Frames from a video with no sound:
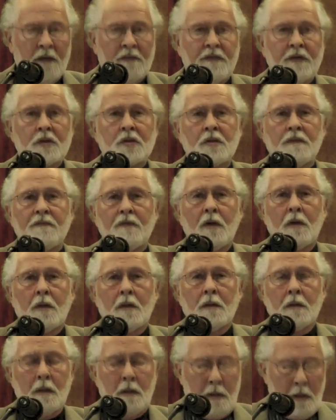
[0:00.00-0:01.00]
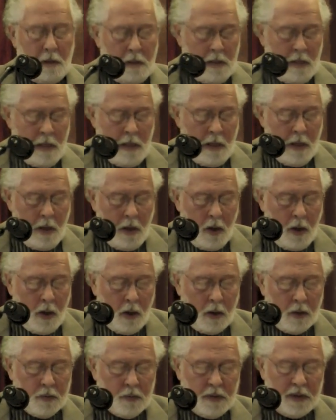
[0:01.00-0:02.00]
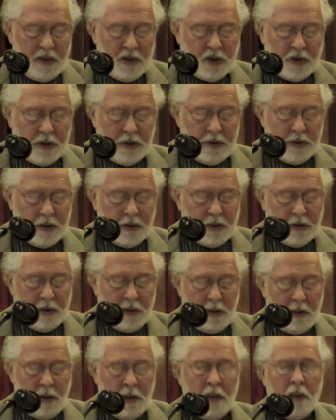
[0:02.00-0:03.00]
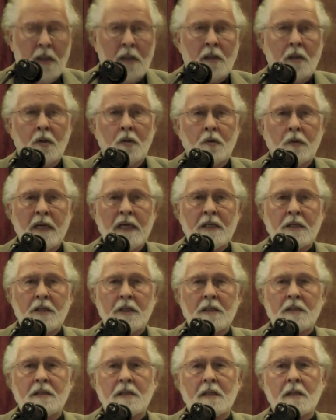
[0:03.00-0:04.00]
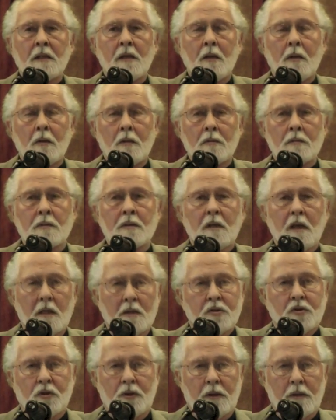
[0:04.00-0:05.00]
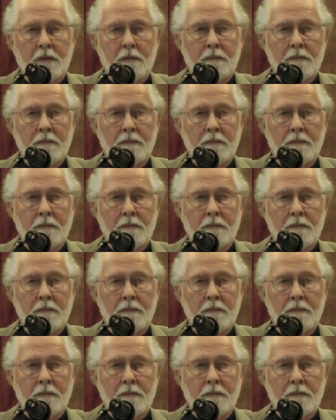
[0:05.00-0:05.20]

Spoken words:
First of all religions created their own culture.